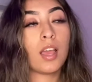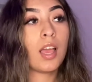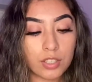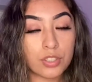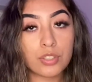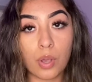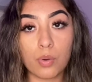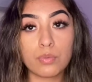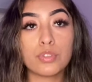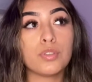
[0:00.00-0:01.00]

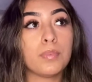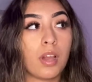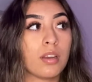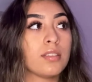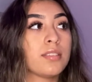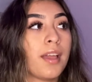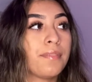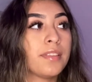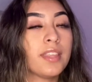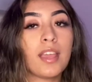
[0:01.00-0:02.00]
So to be honest,
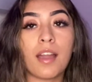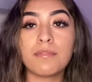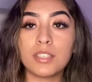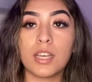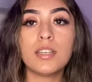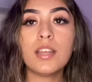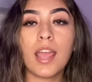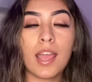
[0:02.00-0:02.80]
everything I've done